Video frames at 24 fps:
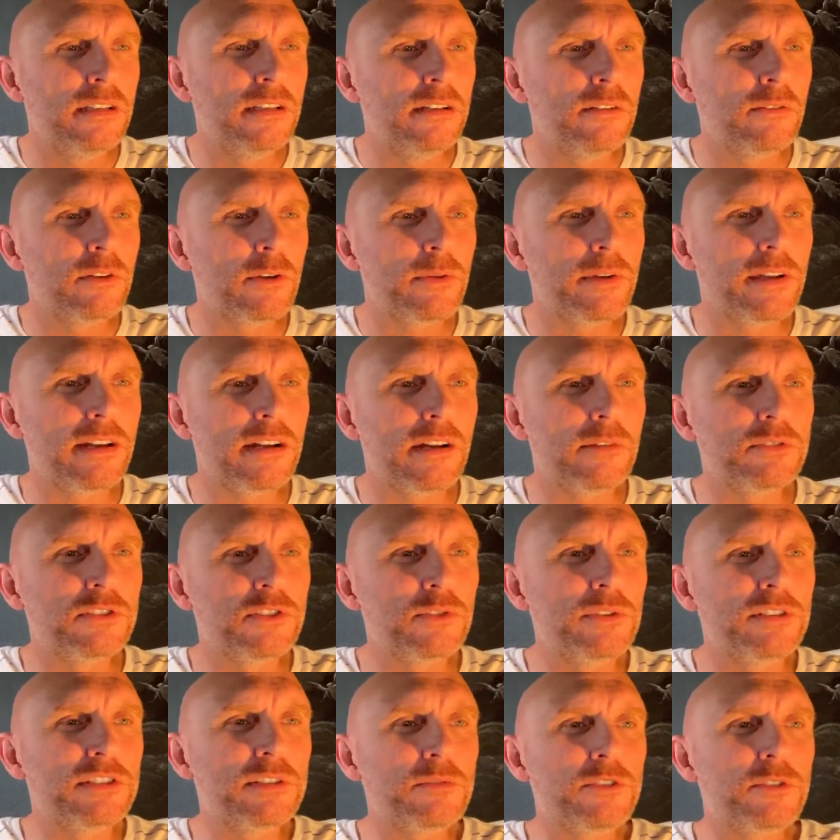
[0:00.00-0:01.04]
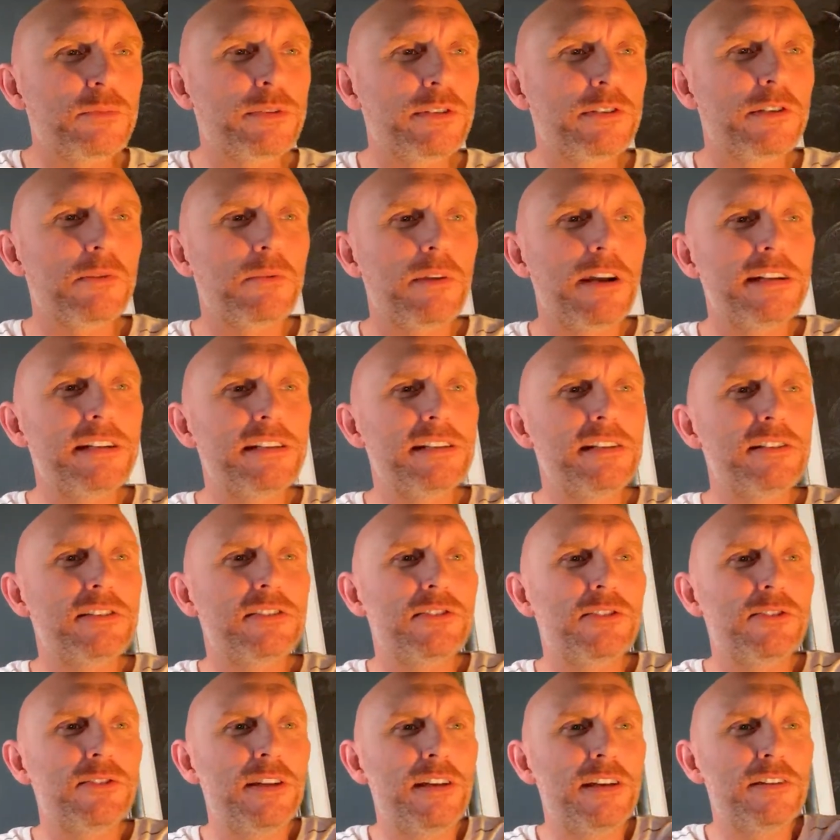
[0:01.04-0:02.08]
Where are we at? I was doing some spirit writing
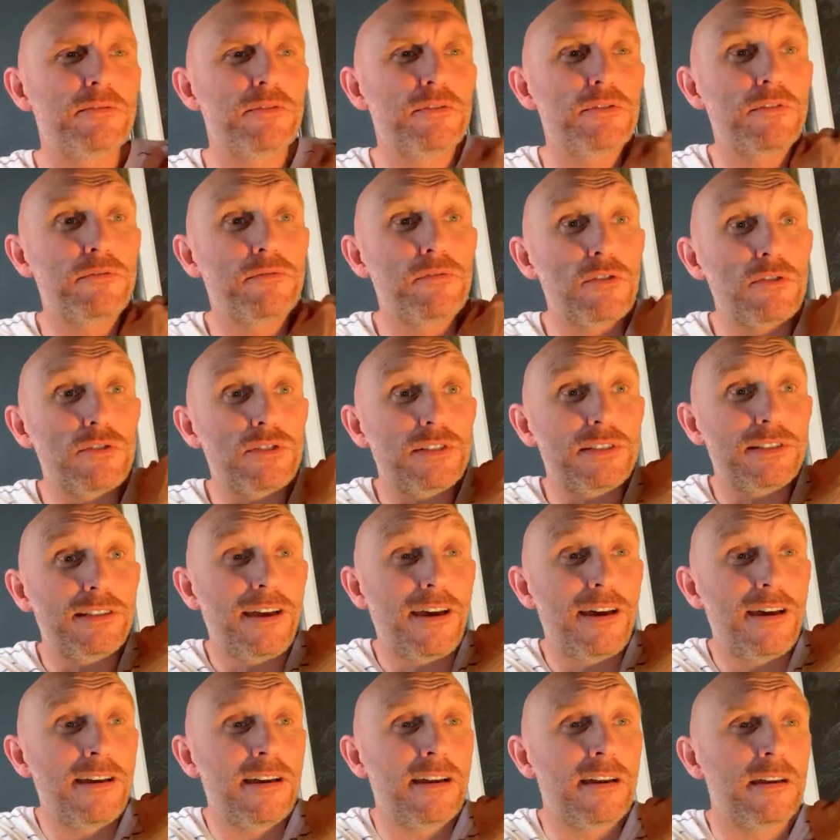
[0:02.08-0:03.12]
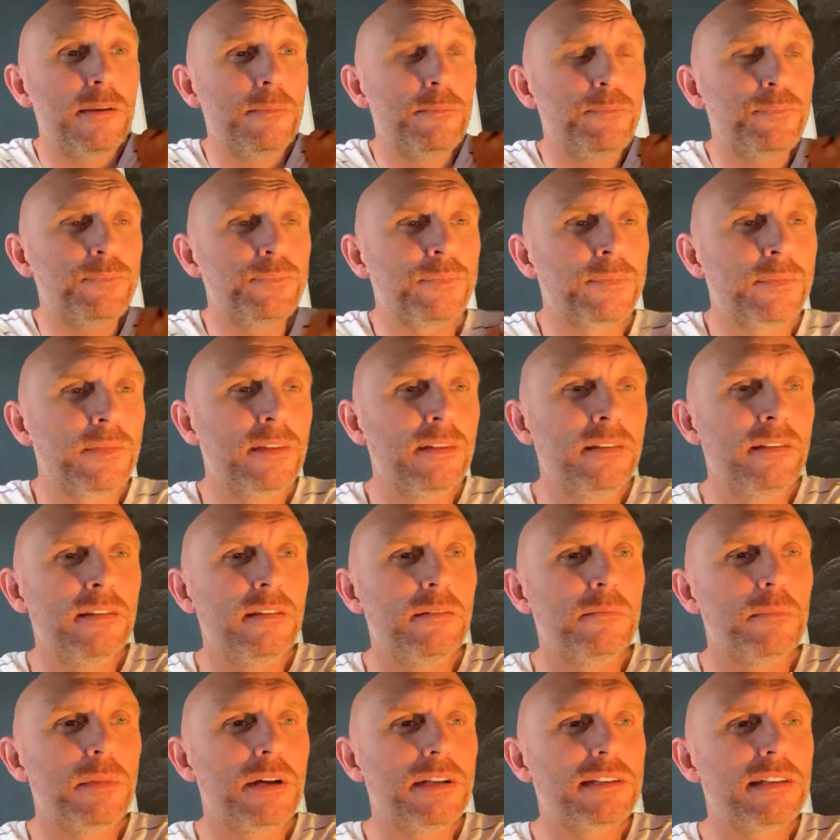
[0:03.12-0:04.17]
yesterday, and for the first time,
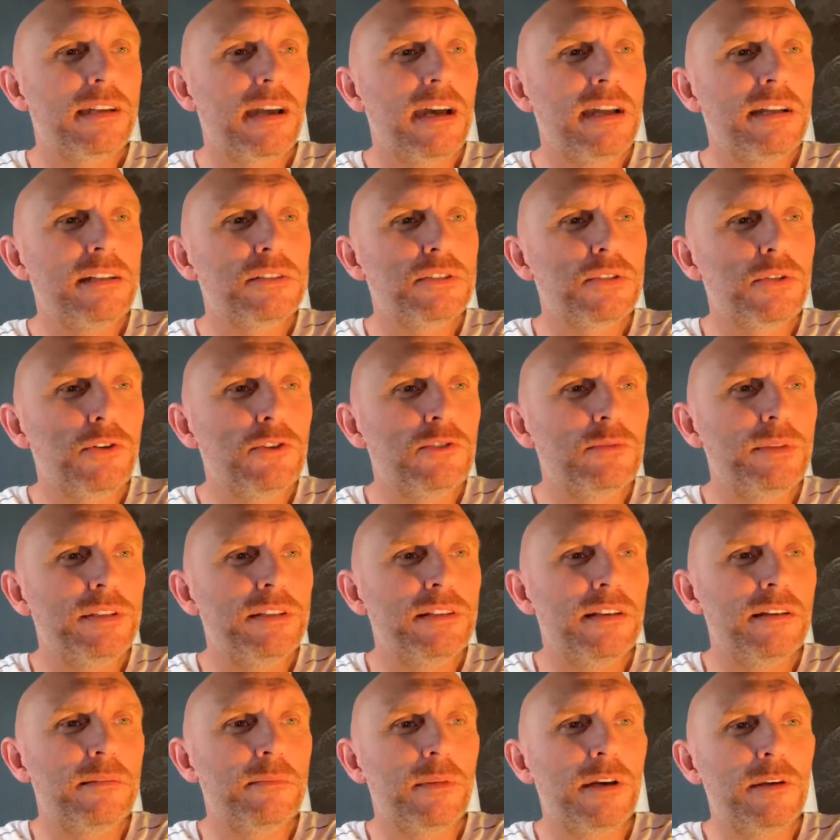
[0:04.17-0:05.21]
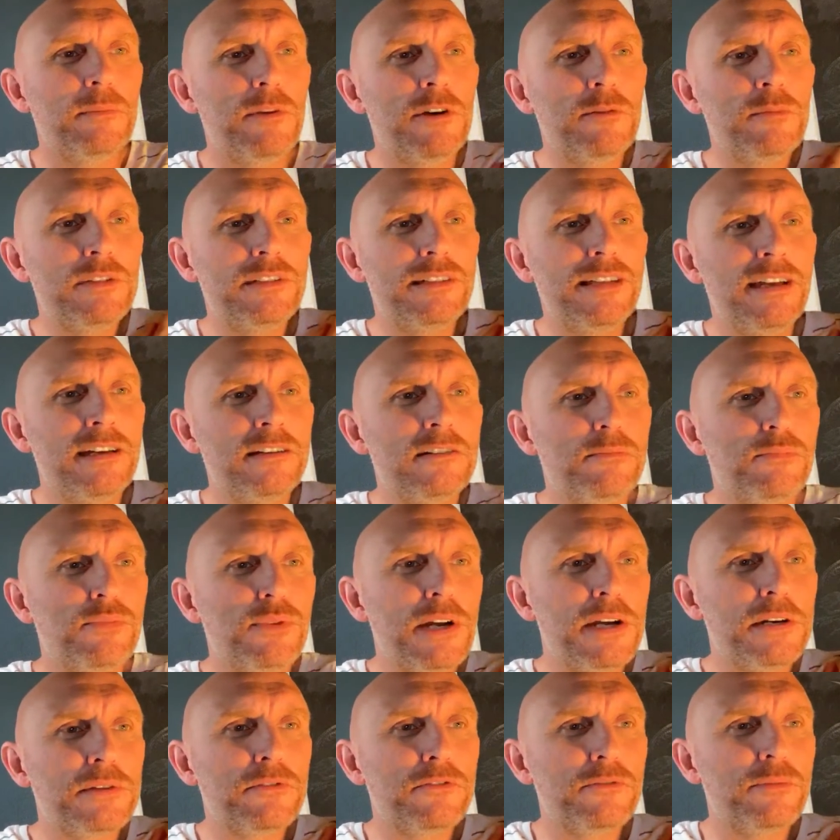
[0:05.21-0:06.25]
my guide told me that my mom and dad are
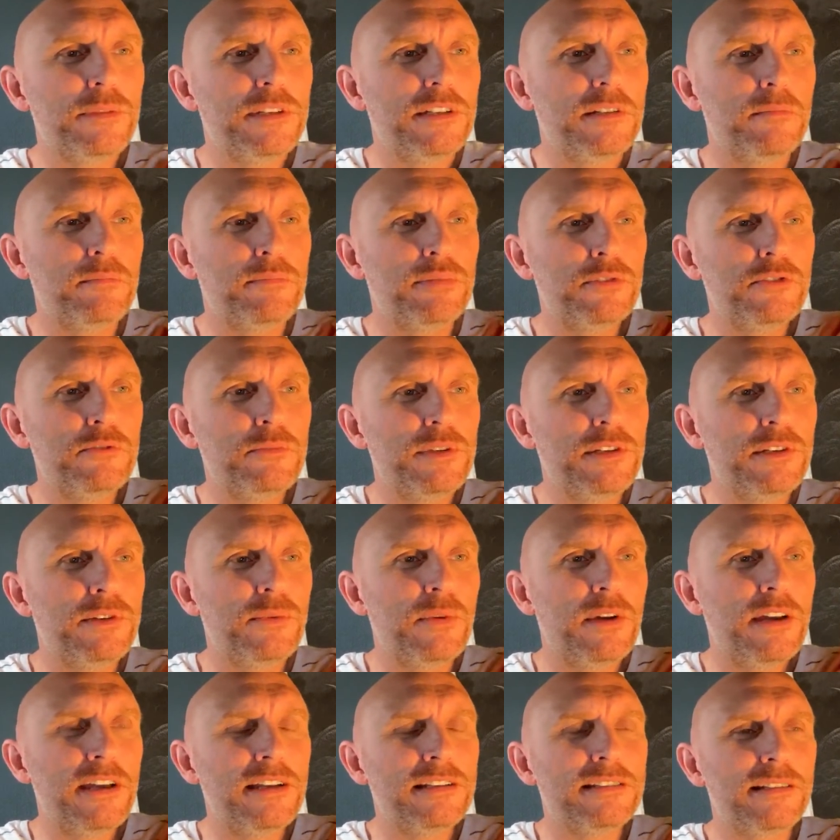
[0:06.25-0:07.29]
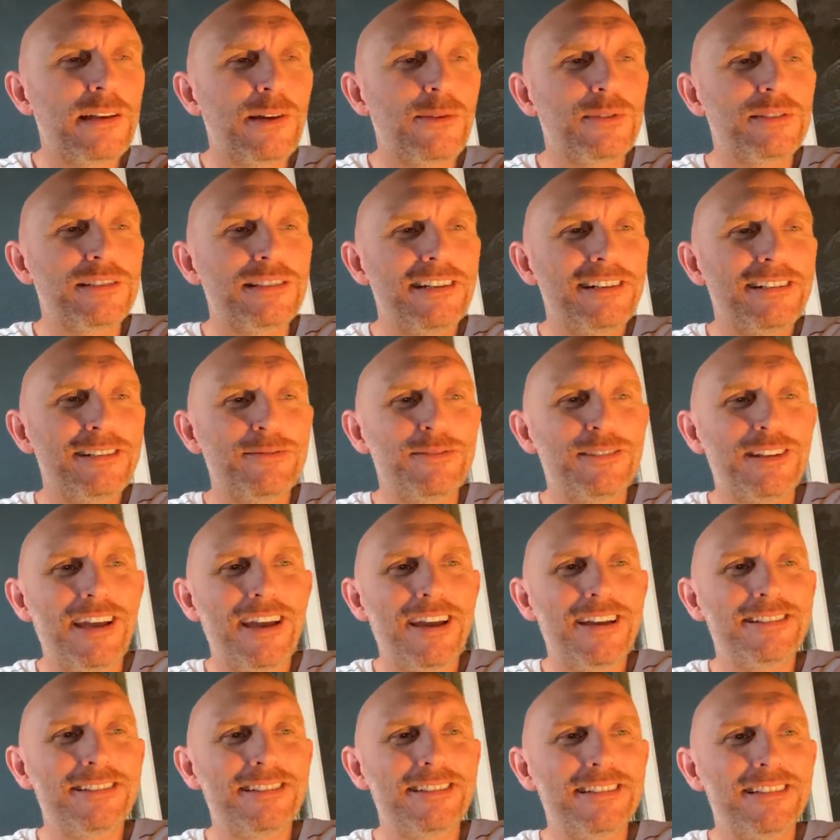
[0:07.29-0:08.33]
proud of me. It blew me away, as I was not even
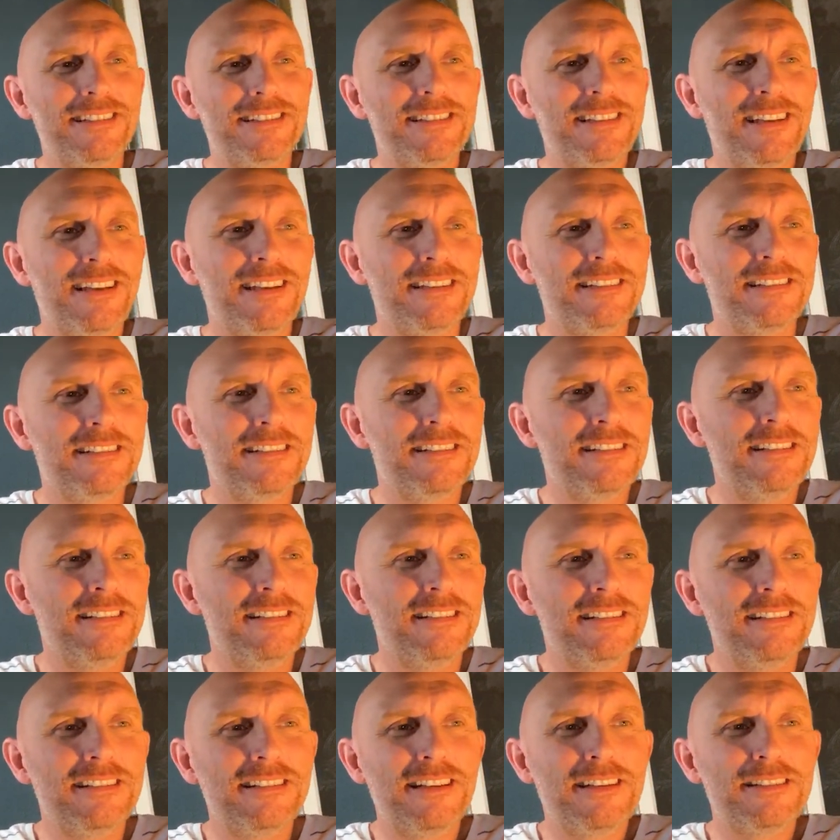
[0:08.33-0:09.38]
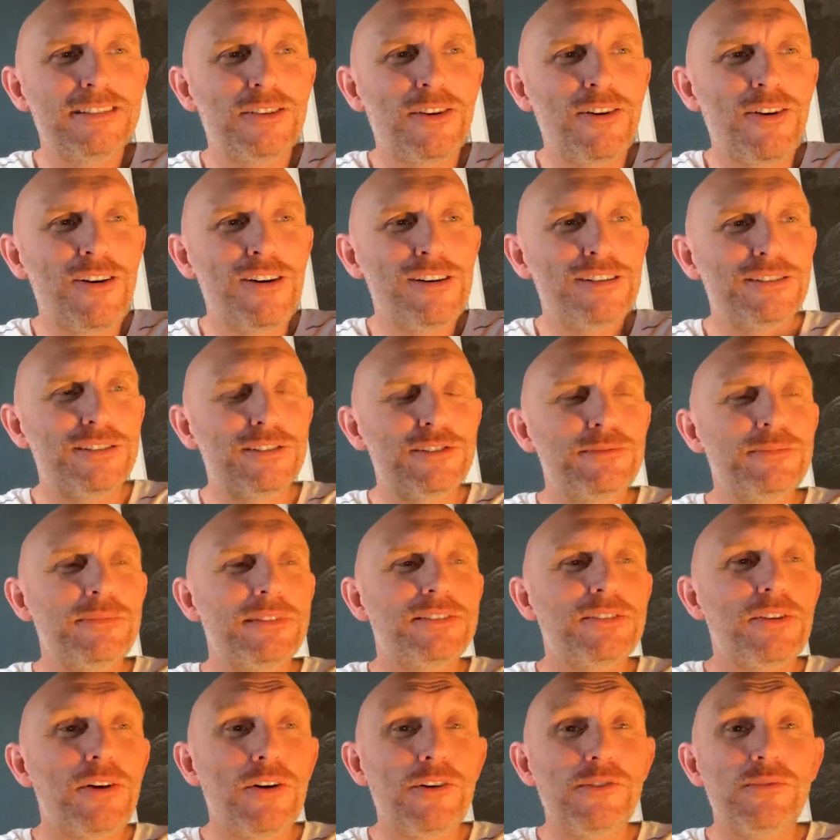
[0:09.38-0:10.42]
asking that. That's awesome.
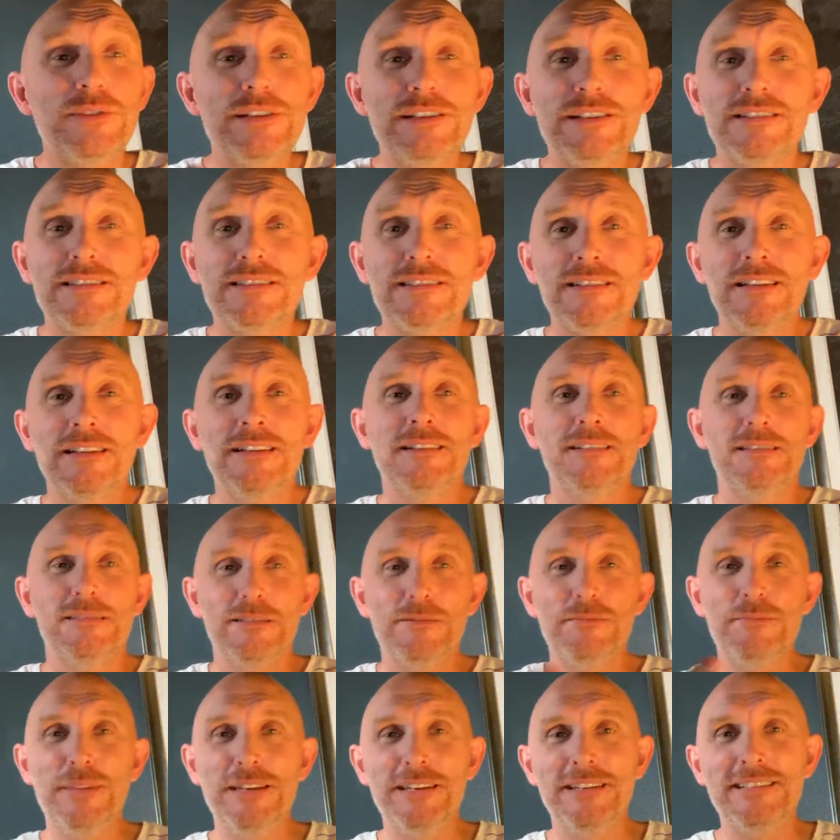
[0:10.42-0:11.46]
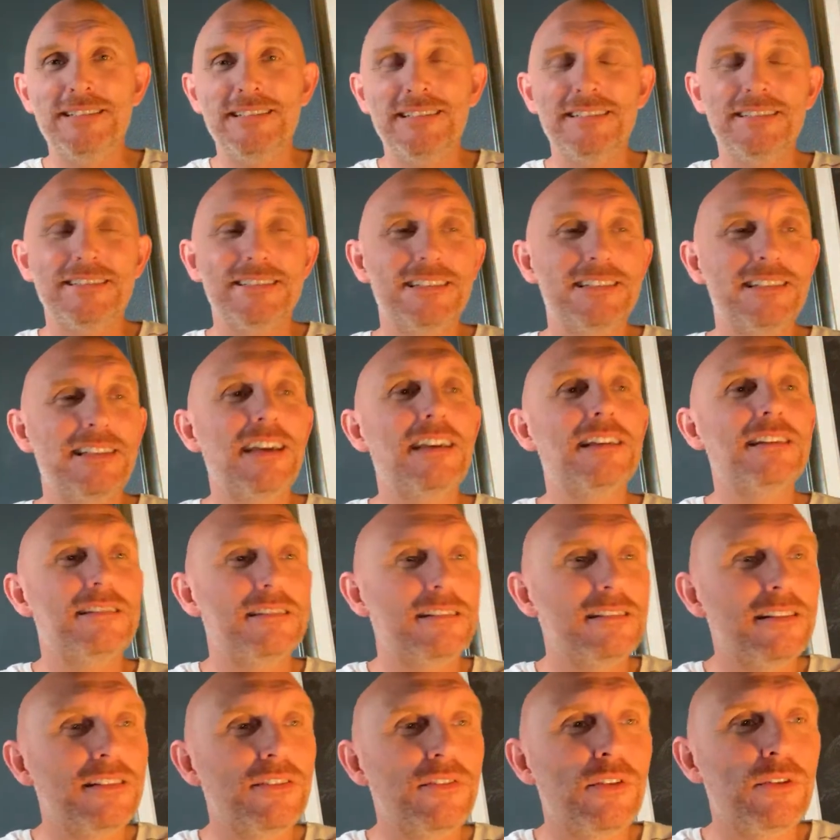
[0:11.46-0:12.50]
It's always amazing to get
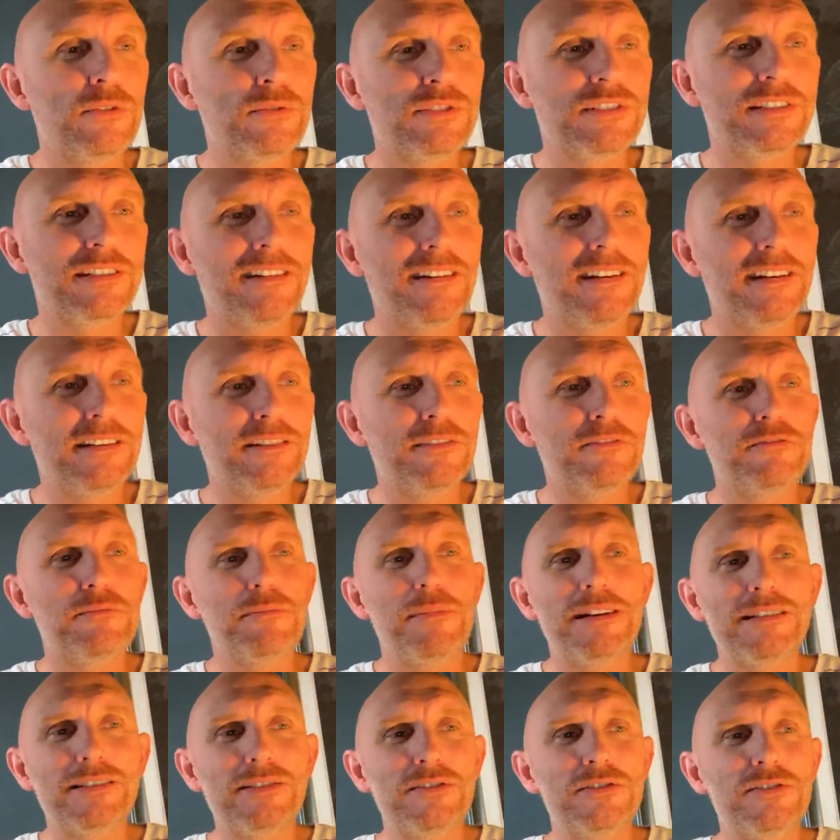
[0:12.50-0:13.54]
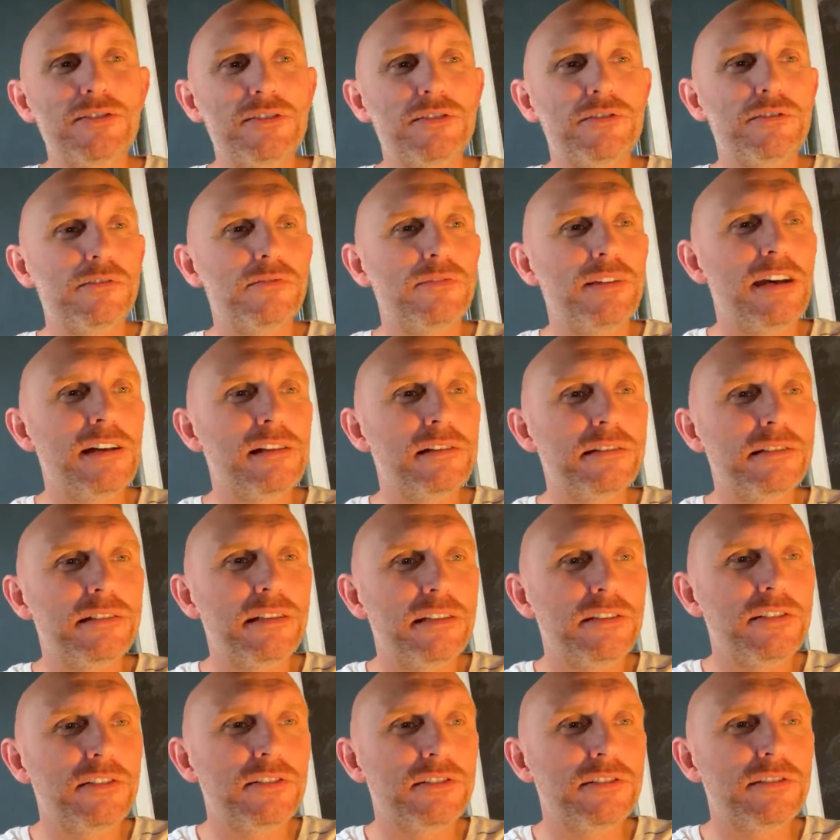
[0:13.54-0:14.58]
those kind of messages or
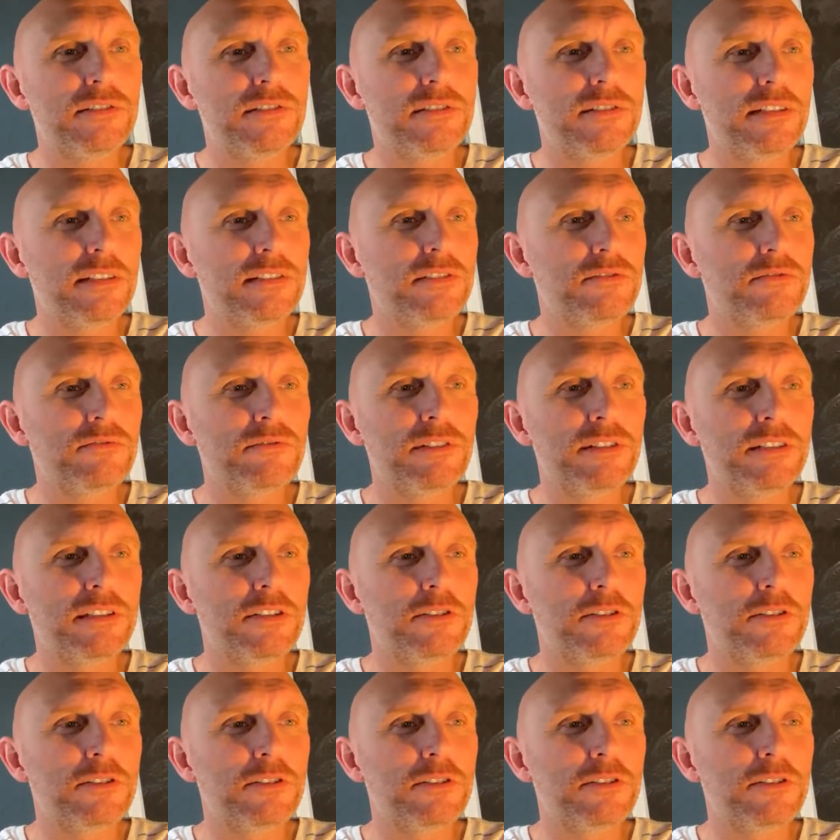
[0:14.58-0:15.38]
validations. That's really